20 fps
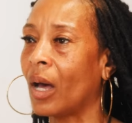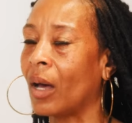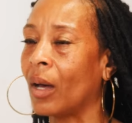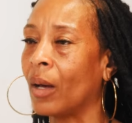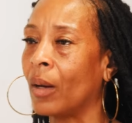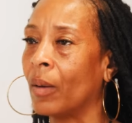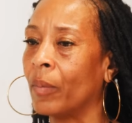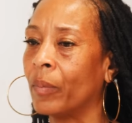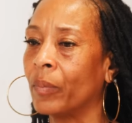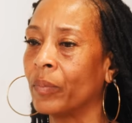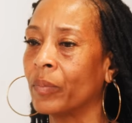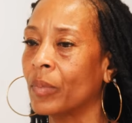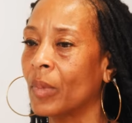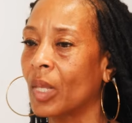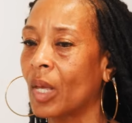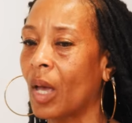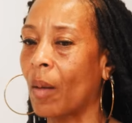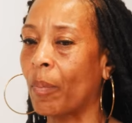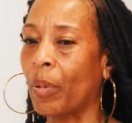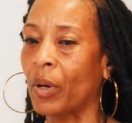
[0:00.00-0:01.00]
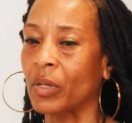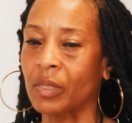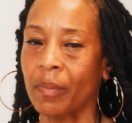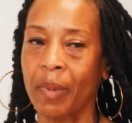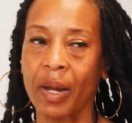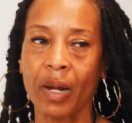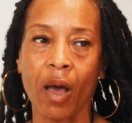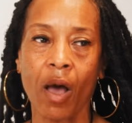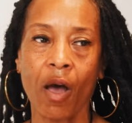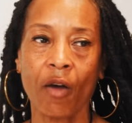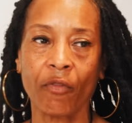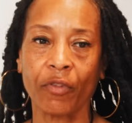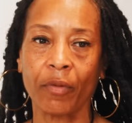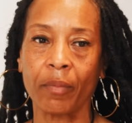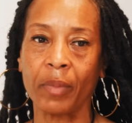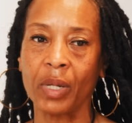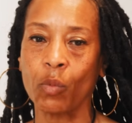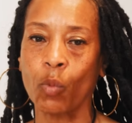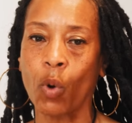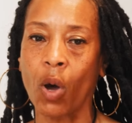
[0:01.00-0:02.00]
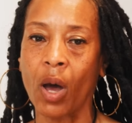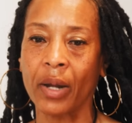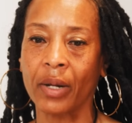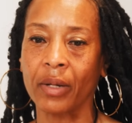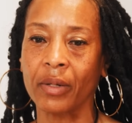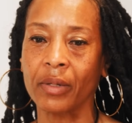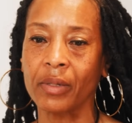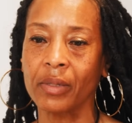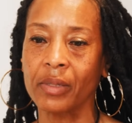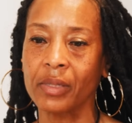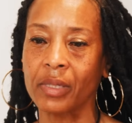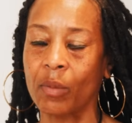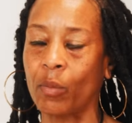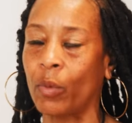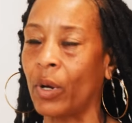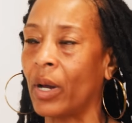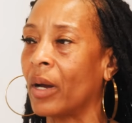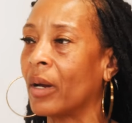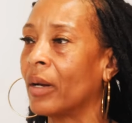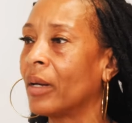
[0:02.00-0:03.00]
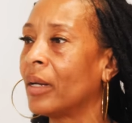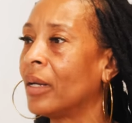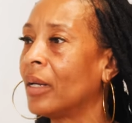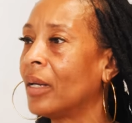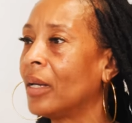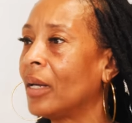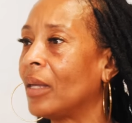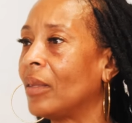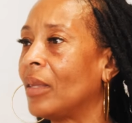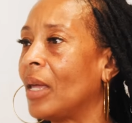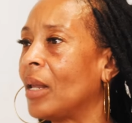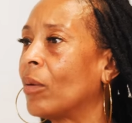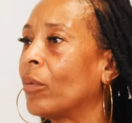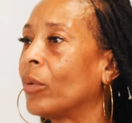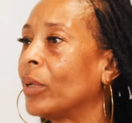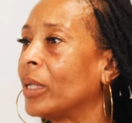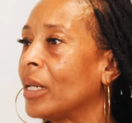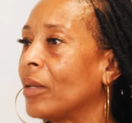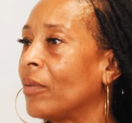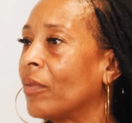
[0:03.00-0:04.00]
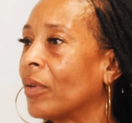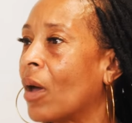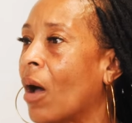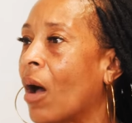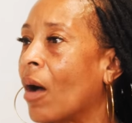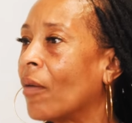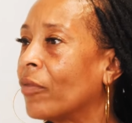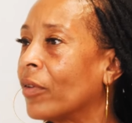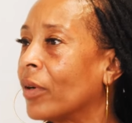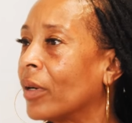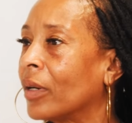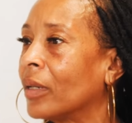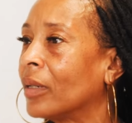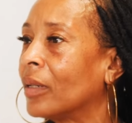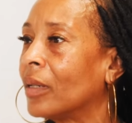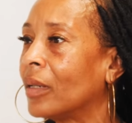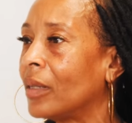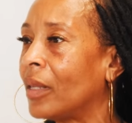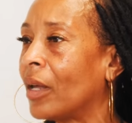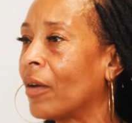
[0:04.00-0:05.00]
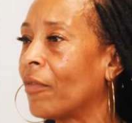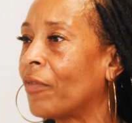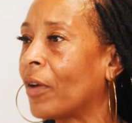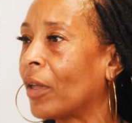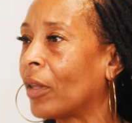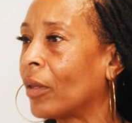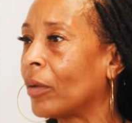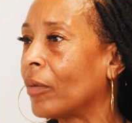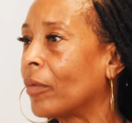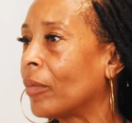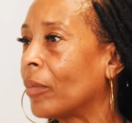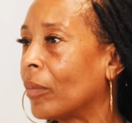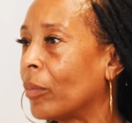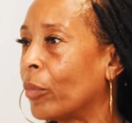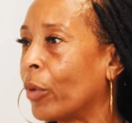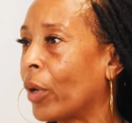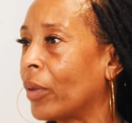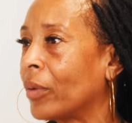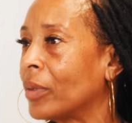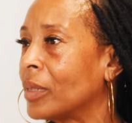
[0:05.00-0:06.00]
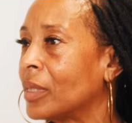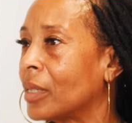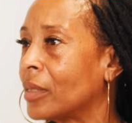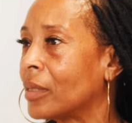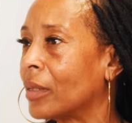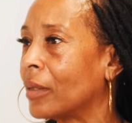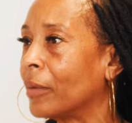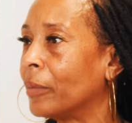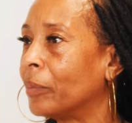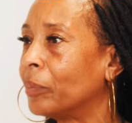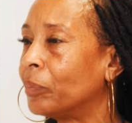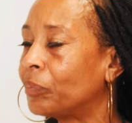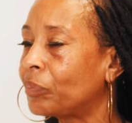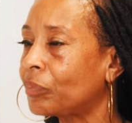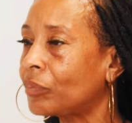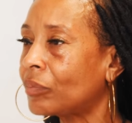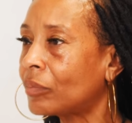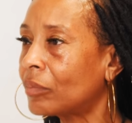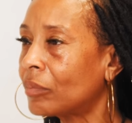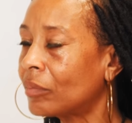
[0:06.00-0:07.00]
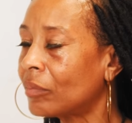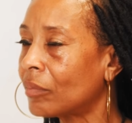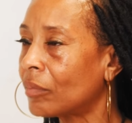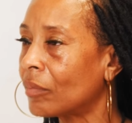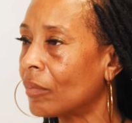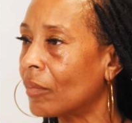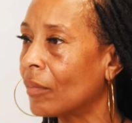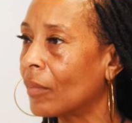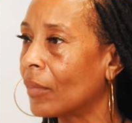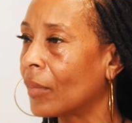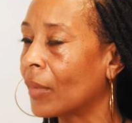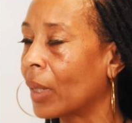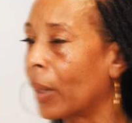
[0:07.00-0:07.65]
a person might offer me water somewhere. They wouldn't even offer their fellow. What are the differences, things that, you